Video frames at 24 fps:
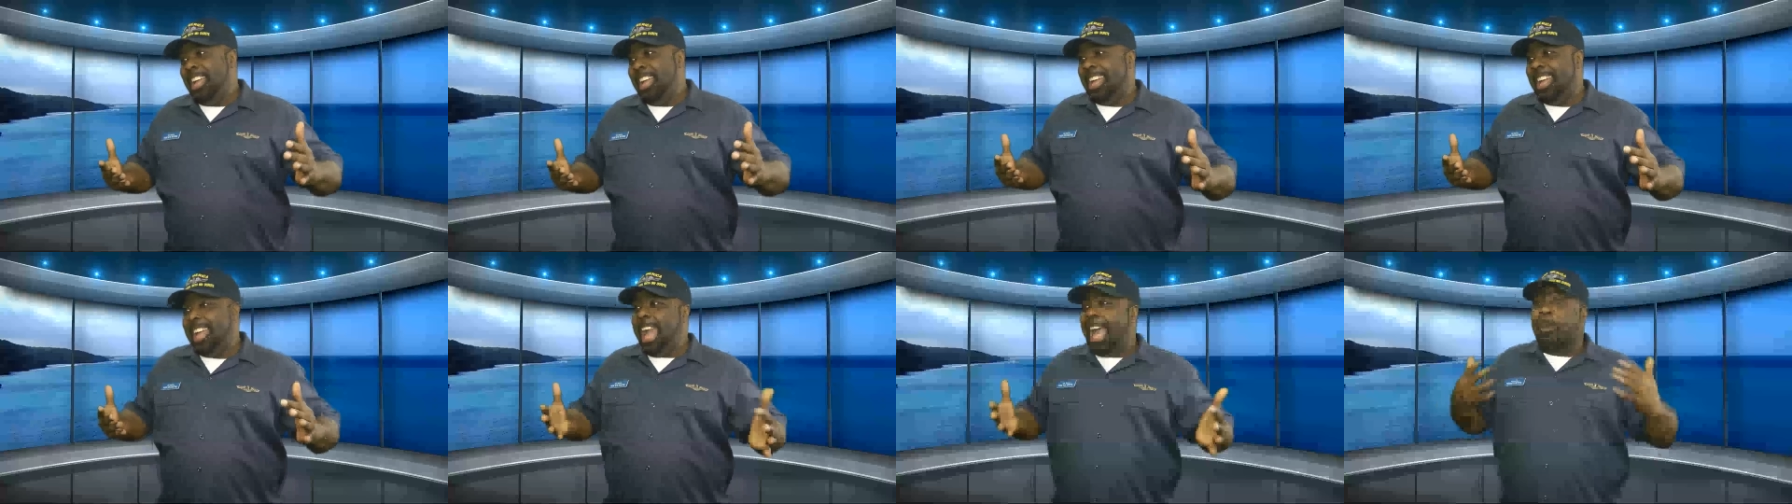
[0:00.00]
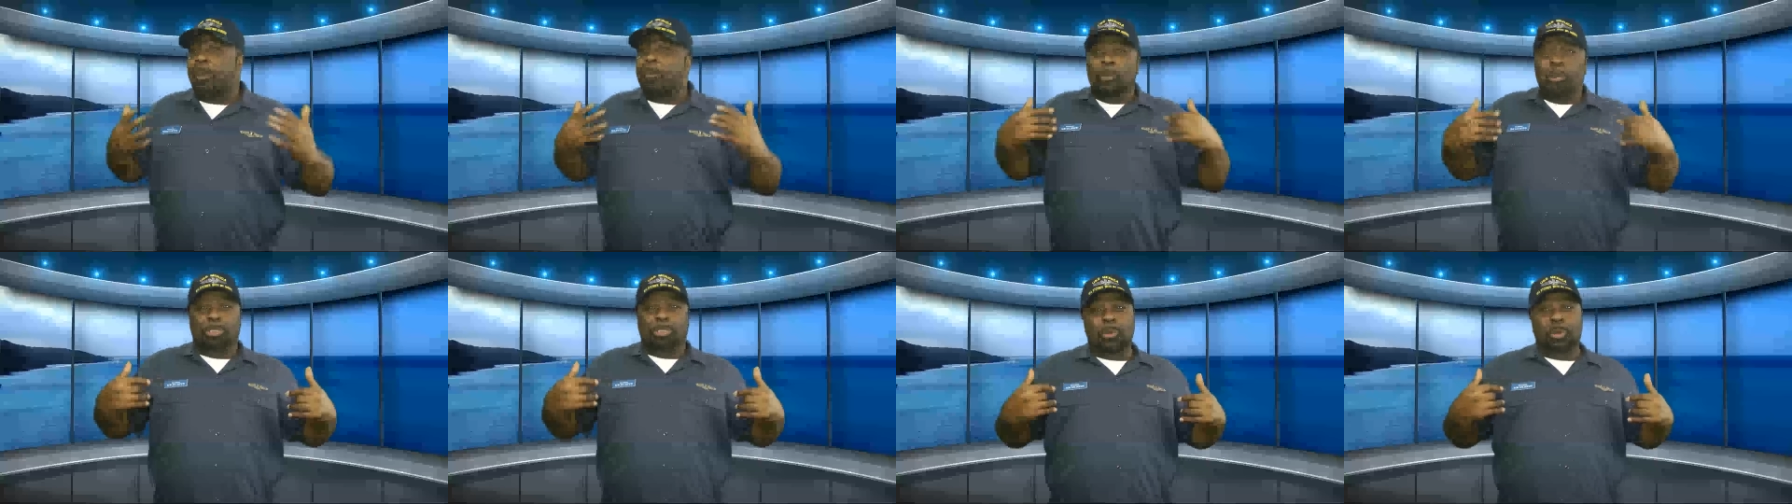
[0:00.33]
I
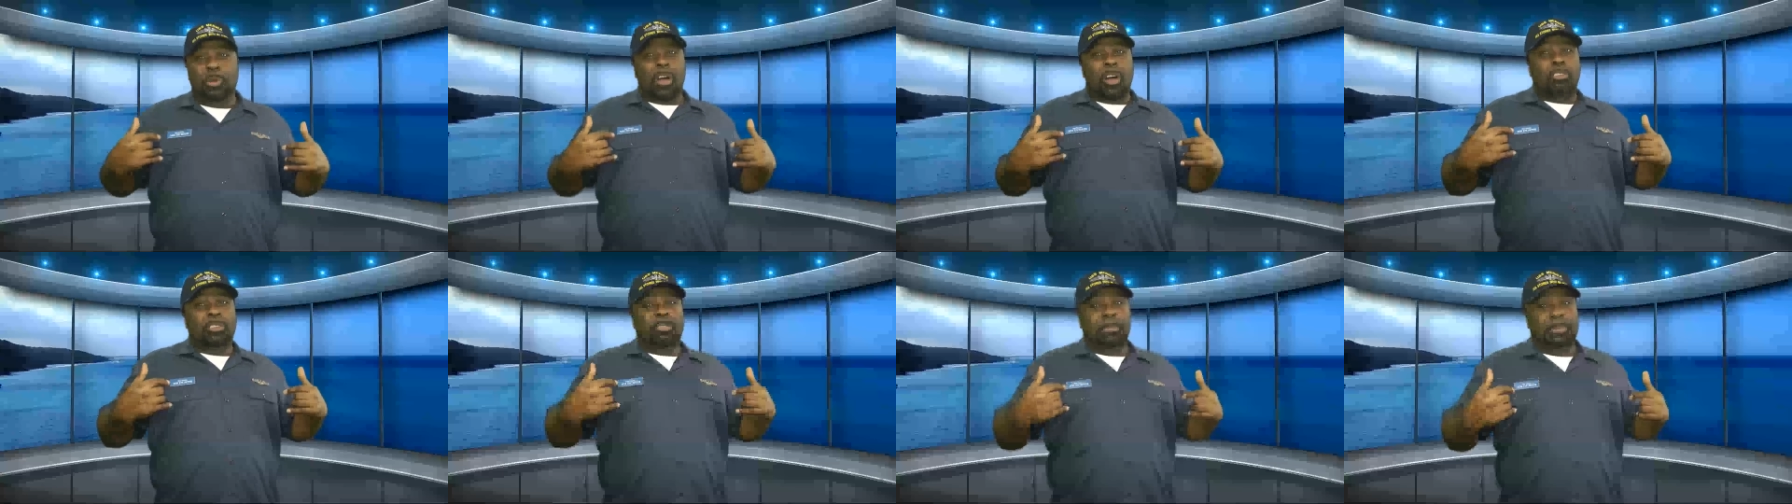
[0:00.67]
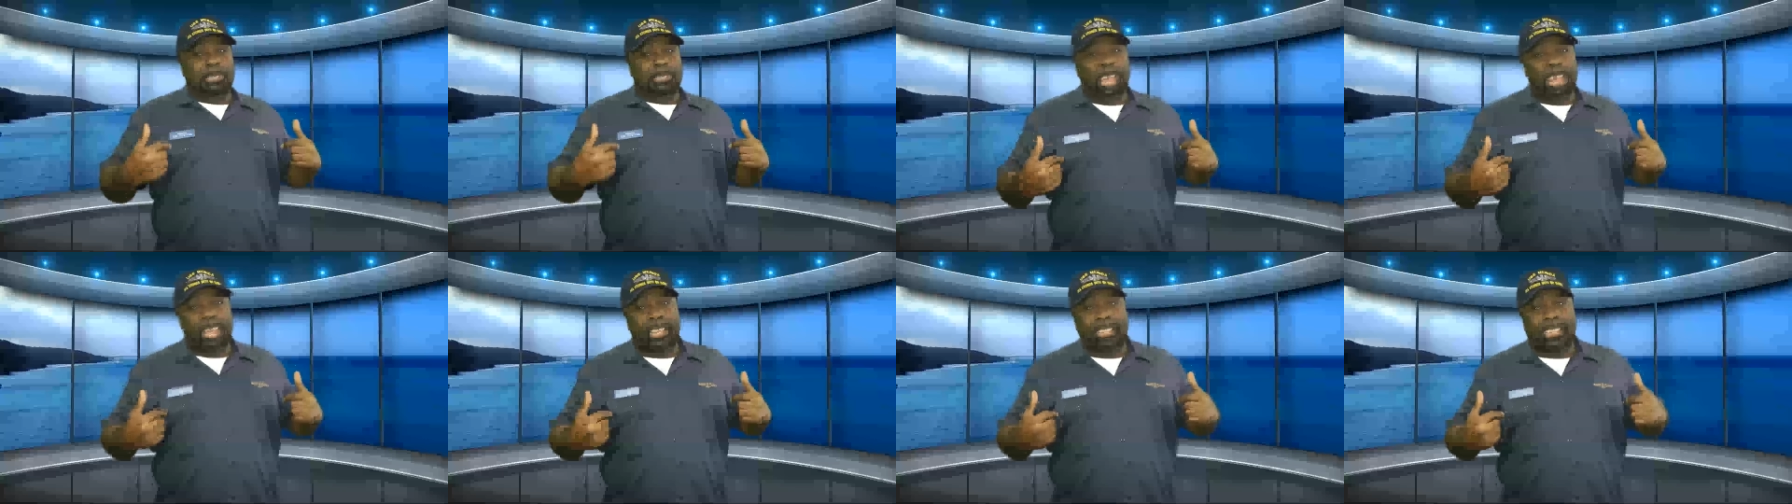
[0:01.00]
went through all those
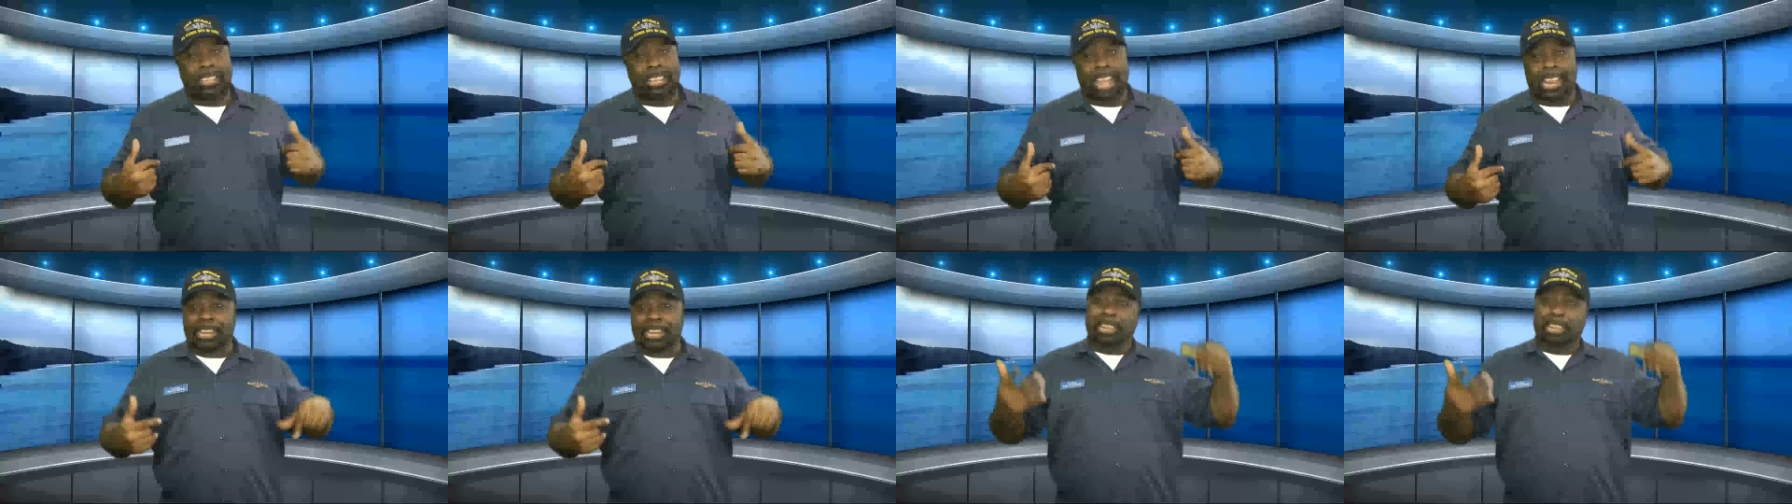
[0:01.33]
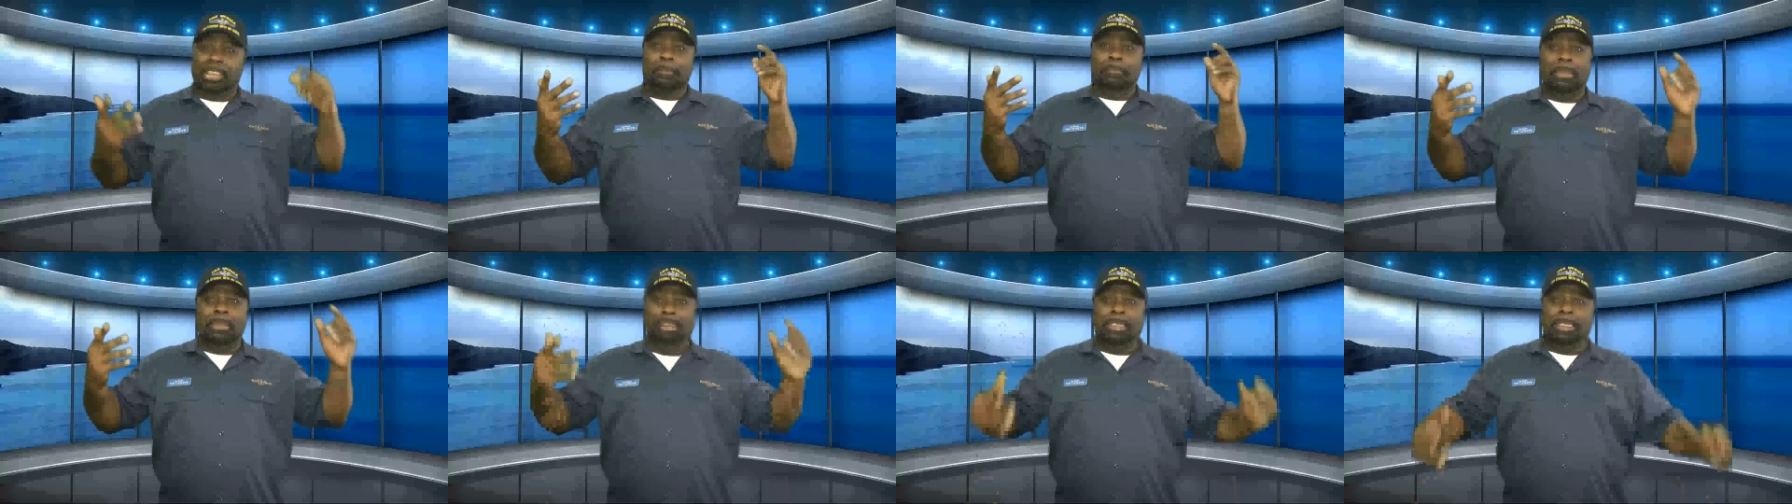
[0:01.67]
states, and look
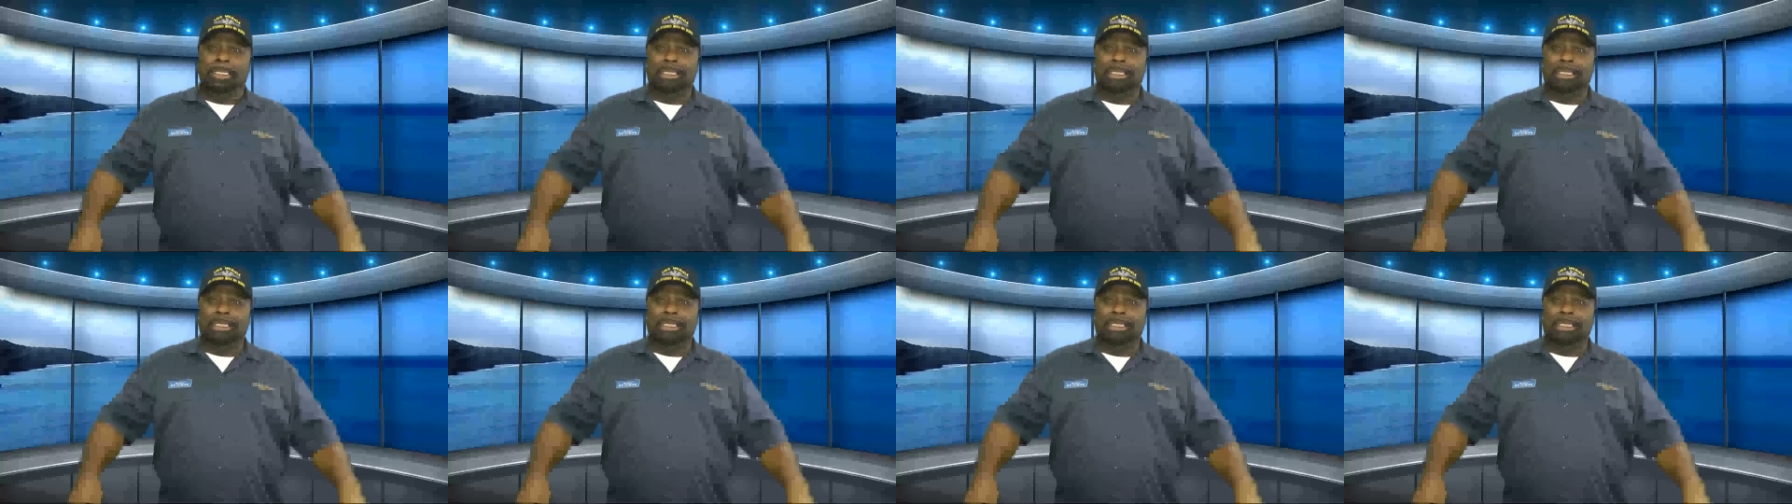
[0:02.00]
at me.